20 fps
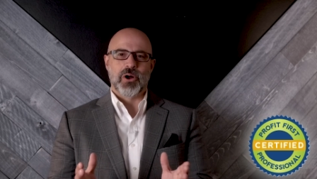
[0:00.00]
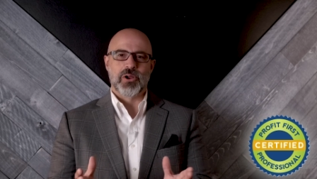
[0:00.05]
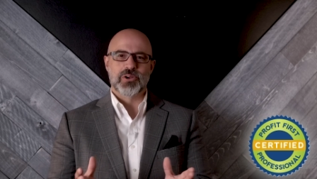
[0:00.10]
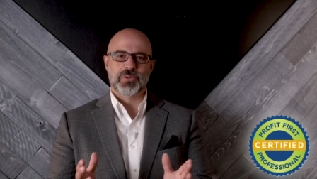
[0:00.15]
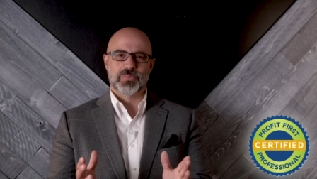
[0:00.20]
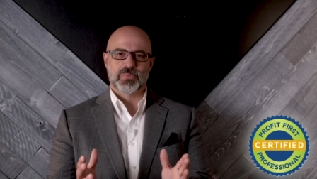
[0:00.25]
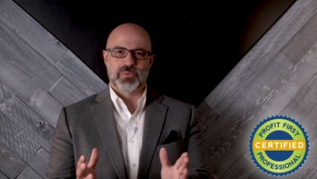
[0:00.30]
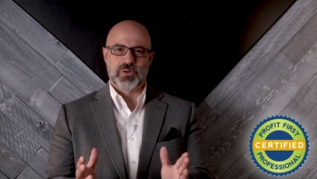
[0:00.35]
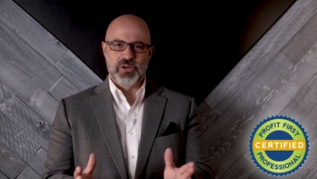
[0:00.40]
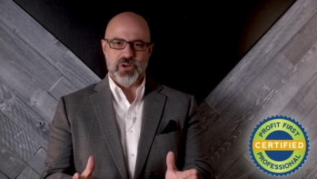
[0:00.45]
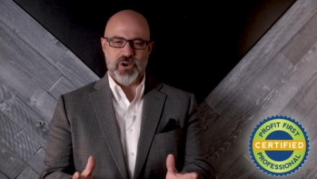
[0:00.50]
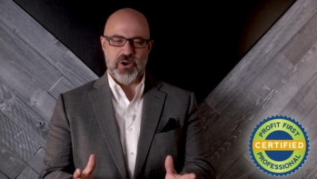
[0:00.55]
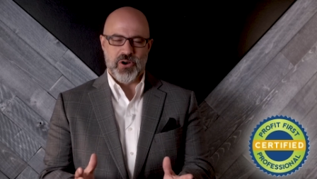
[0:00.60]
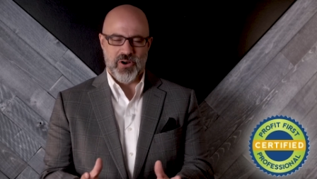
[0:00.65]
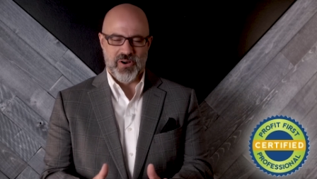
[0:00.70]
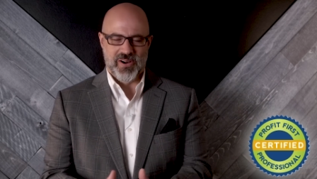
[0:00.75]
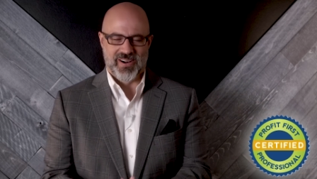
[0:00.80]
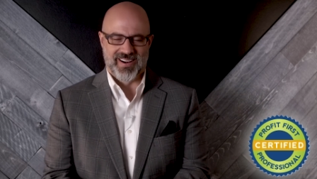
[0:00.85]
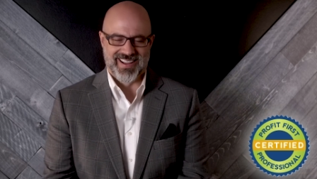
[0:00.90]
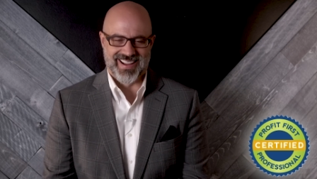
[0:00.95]

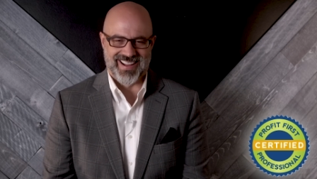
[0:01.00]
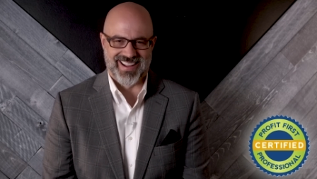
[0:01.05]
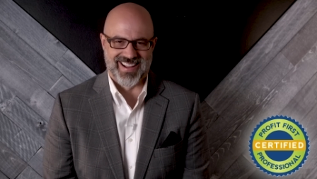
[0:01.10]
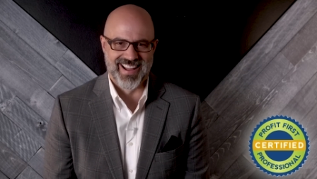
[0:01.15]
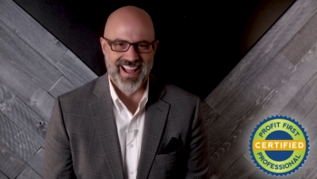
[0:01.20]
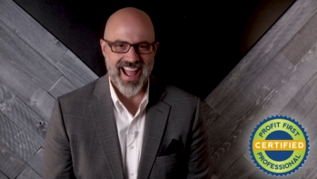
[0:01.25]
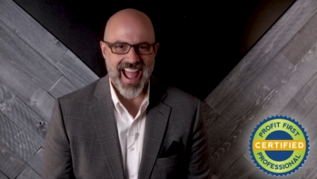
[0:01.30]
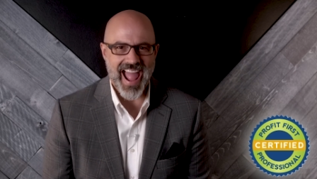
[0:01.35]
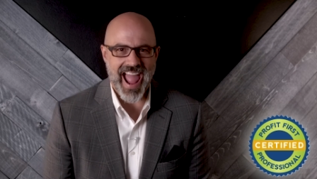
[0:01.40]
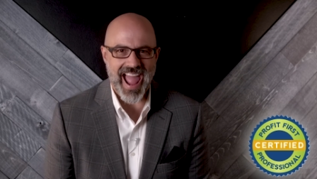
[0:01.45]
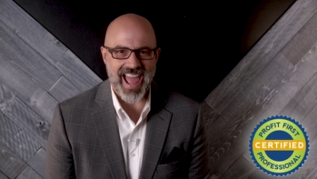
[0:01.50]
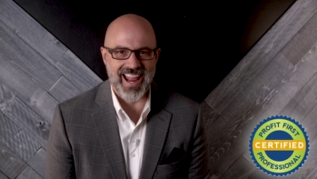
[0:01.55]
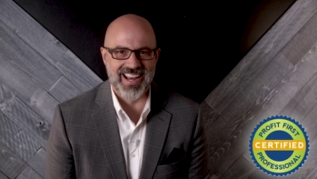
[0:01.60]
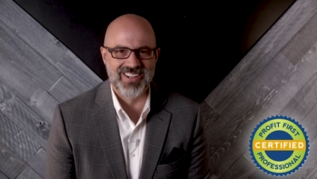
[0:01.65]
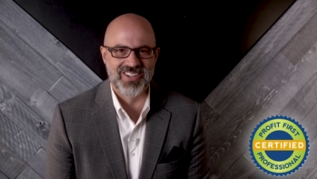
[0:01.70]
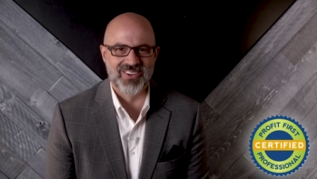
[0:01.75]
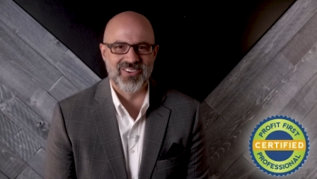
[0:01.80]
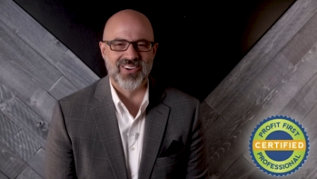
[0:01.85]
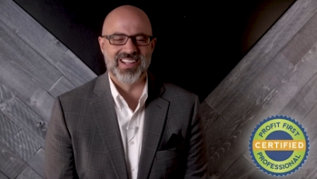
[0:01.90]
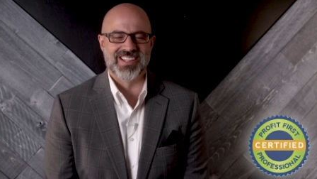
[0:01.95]
entrepreneur,
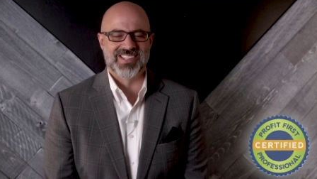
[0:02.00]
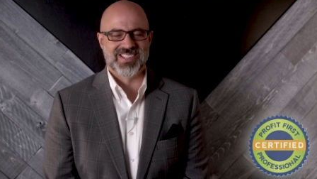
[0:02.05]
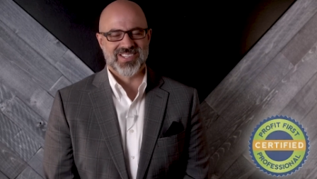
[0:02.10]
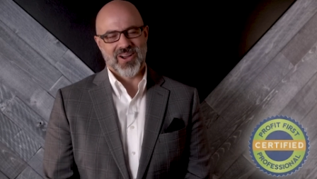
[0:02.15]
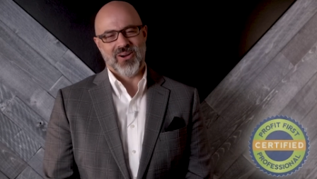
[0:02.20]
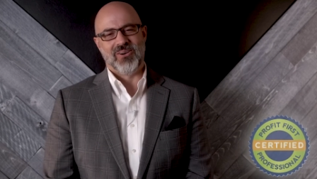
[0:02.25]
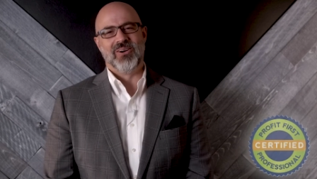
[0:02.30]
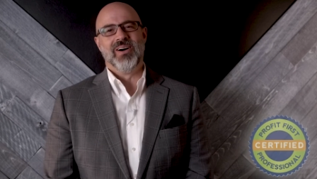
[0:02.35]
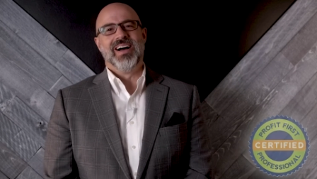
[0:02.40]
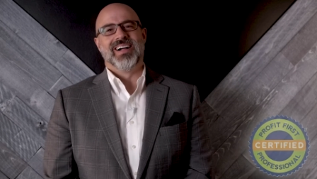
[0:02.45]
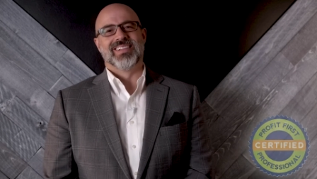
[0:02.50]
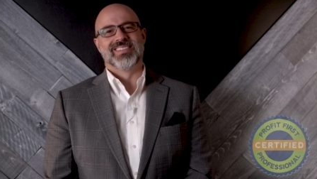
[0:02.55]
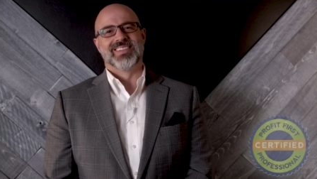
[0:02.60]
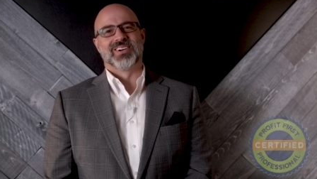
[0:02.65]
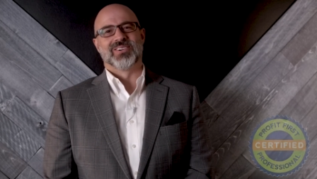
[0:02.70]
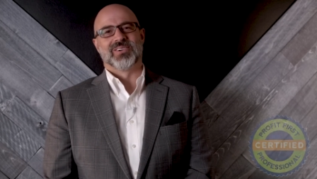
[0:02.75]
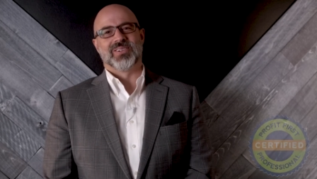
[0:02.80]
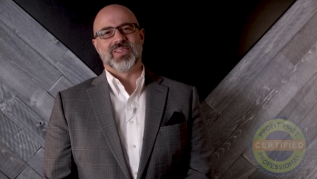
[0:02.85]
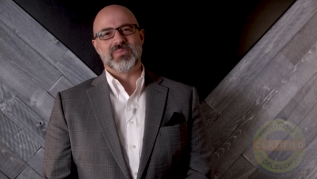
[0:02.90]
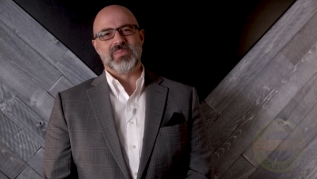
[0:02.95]
and doing so
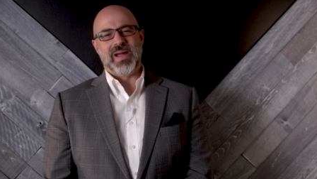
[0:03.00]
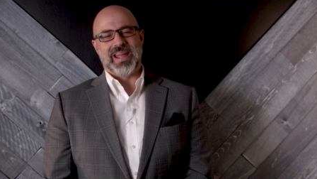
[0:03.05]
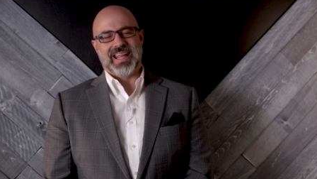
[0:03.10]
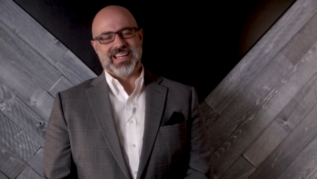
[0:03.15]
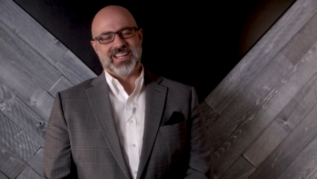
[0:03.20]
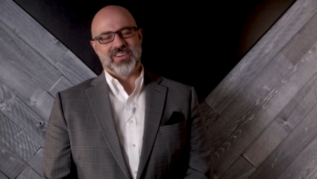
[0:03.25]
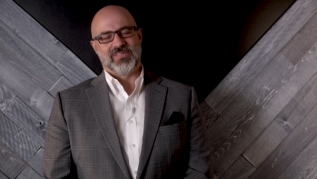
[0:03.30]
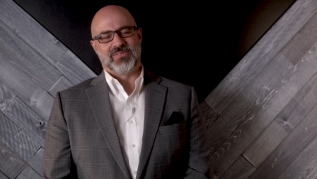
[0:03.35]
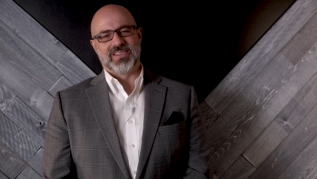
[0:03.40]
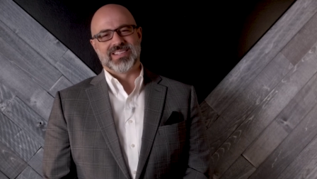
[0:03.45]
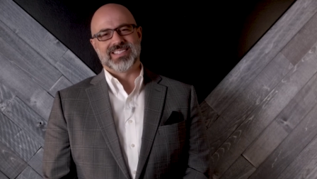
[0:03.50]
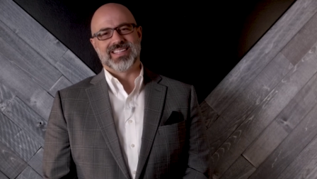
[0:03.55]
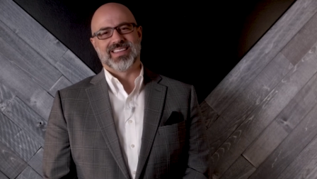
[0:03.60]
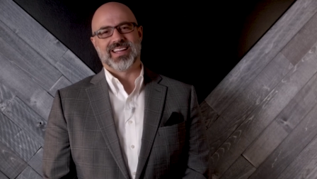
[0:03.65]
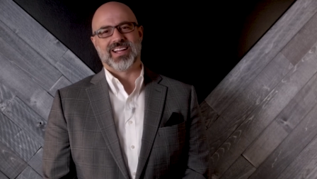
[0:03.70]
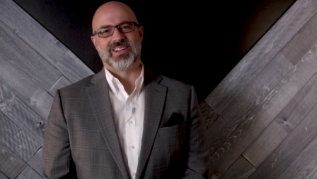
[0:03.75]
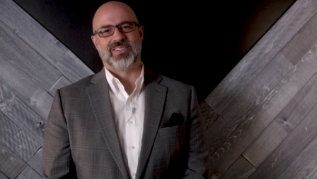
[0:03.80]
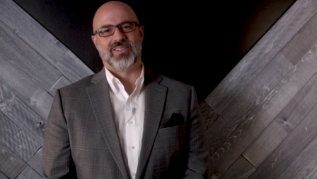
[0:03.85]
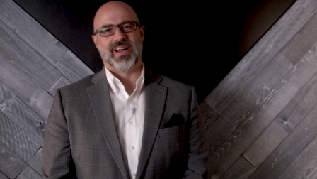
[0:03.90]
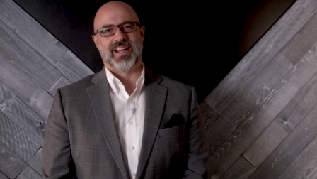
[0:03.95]
literally make a difference in
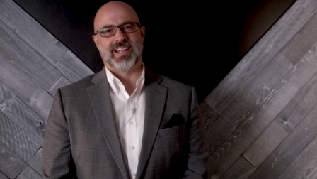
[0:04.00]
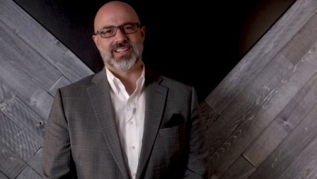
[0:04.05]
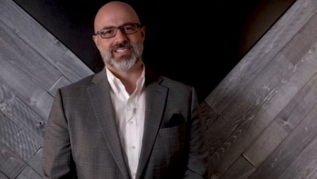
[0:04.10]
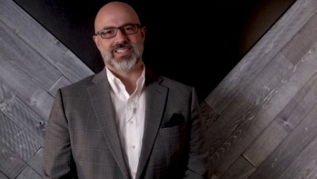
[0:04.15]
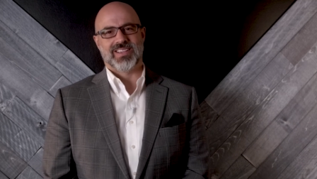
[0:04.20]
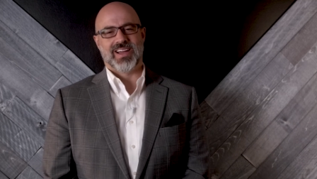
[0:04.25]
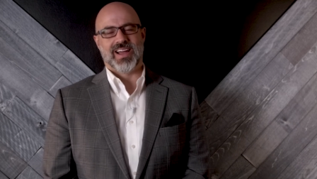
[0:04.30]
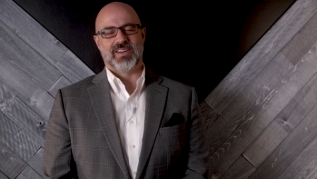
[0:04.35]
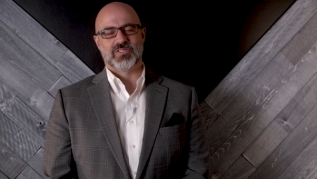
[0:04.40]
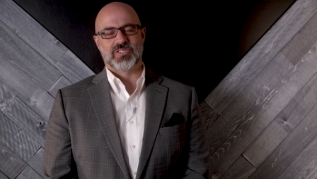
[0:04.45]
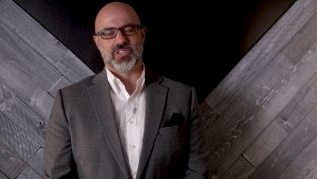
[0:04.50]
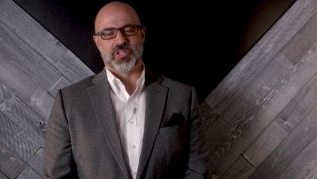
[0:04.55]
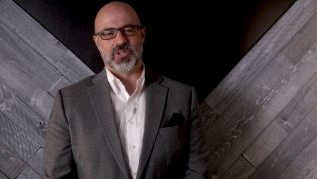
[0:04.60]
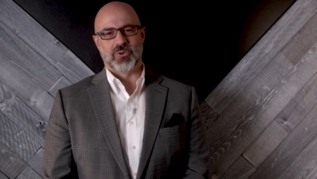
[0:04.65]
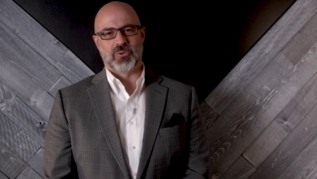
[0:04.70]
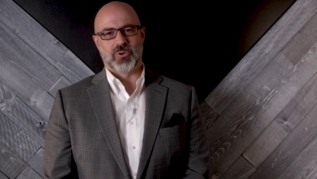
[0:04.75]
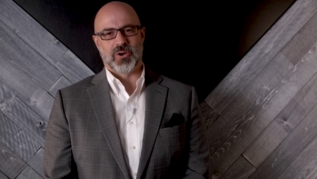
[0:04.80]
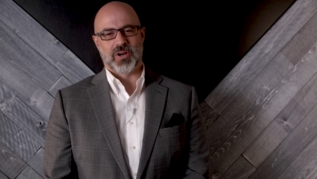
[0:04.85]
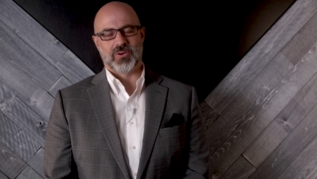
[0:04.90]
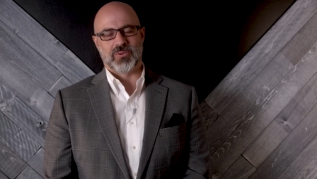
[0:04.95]
the client's life lives that
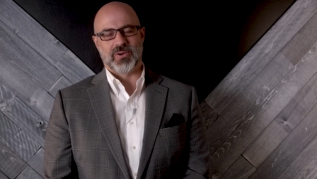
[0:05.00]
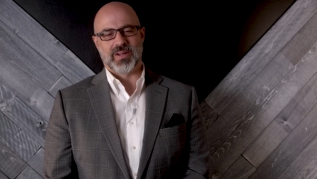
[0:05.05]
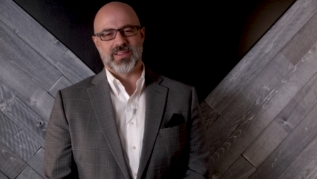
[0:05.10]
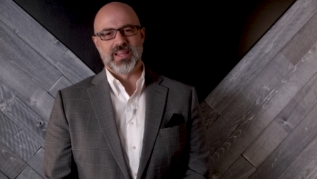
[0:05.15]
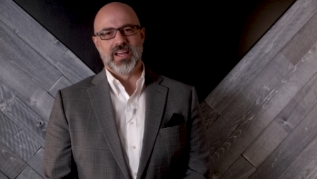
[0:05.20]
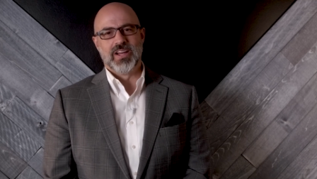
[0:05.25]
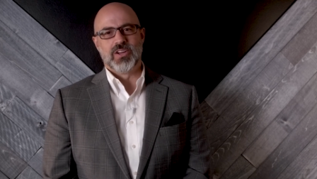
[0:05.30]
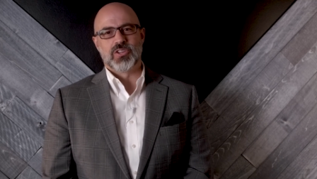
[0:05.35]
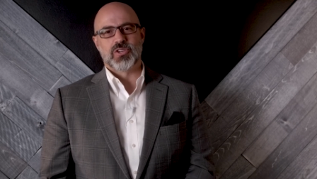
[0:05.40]
you work with.